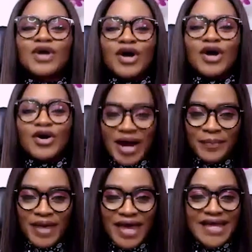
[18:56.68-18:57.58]
to
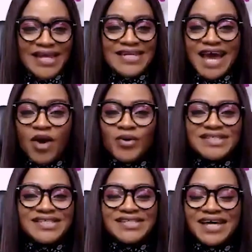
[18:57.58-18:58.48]
a wrap.
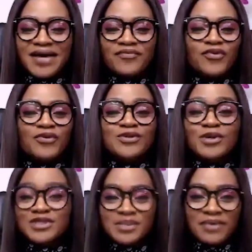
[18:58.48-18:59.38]
Now it's the
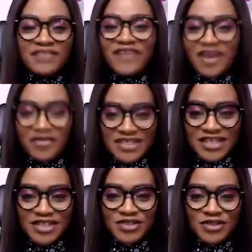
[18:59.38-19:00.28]
time for us all to be
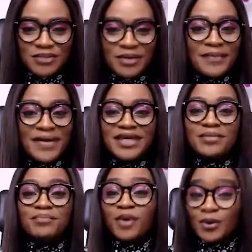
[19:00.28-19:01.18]
very intentional about
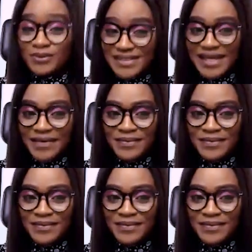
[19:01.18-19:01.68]
making bold